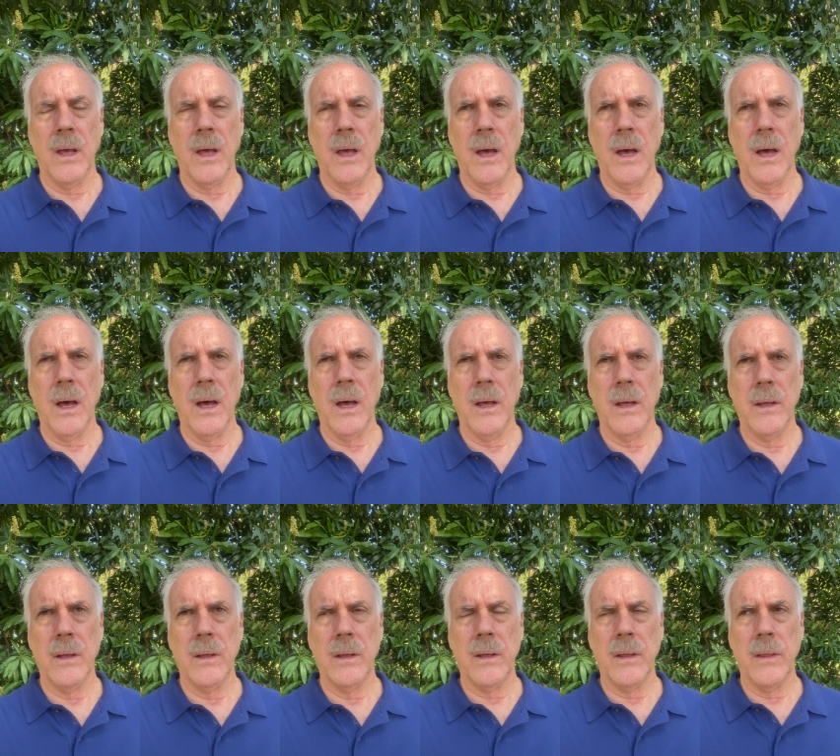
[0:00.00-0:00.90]

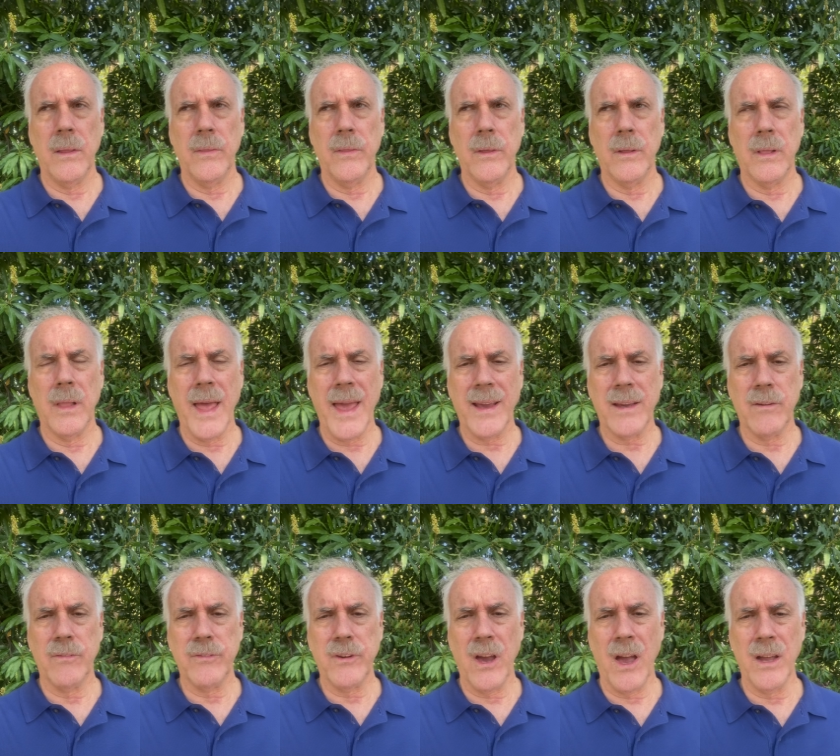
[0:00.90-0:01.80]
the lack
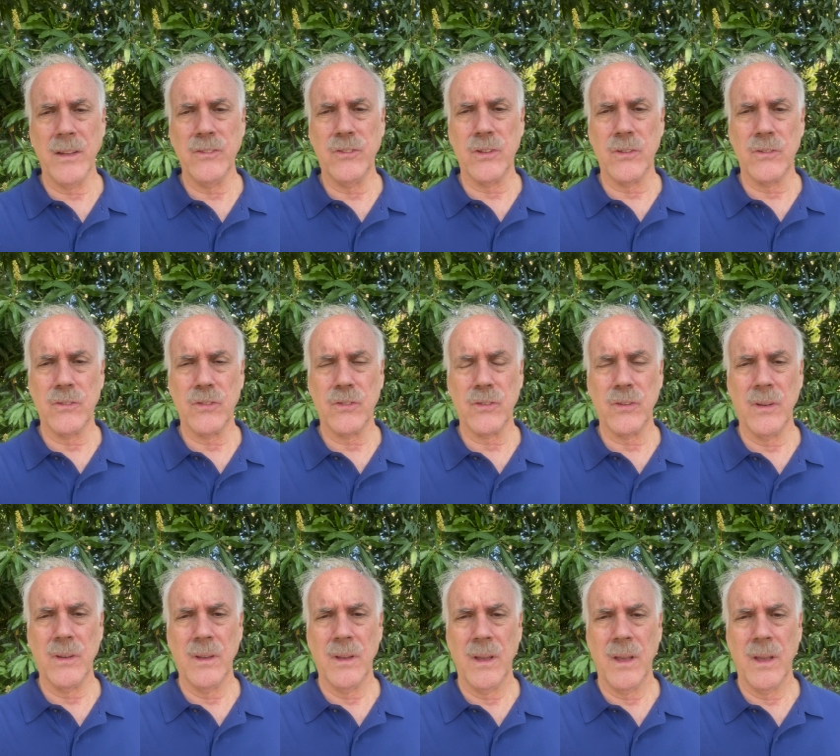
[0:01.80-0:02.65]
of conscience